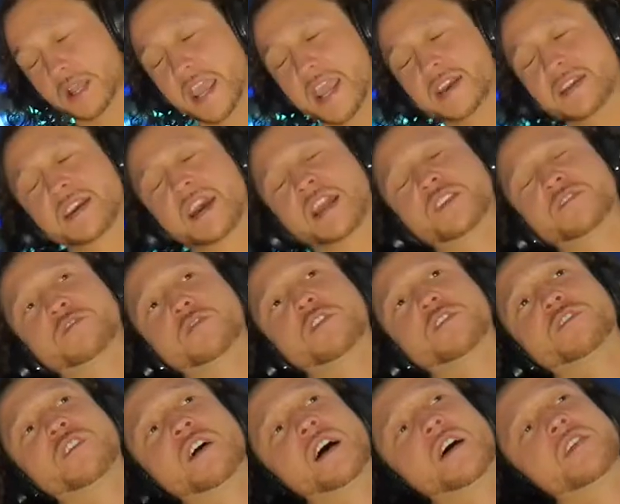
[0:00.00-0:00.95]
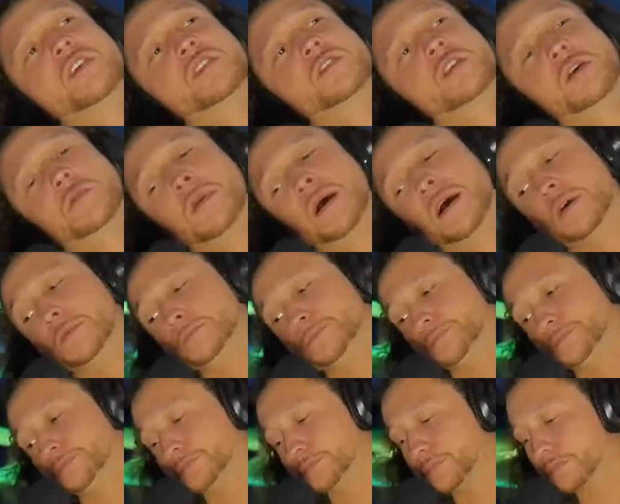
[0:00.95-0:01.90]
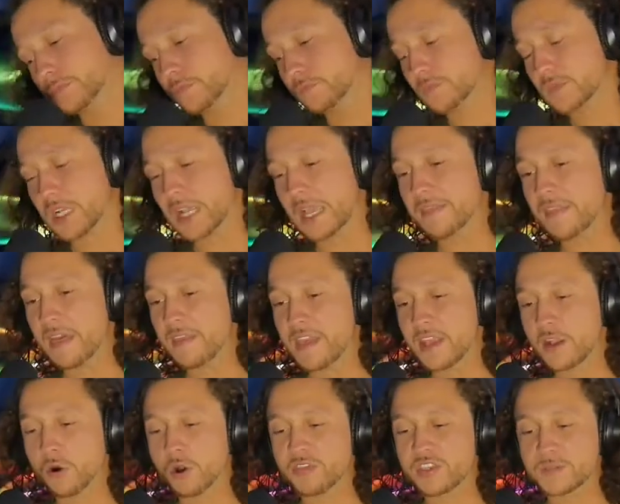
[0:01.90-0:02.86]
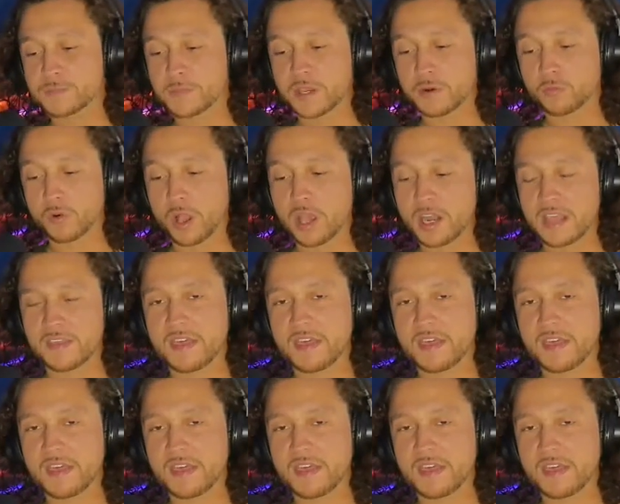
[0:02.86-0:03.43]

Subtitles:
Aiden got his 4th foul. They took him out, and then they go on this big run,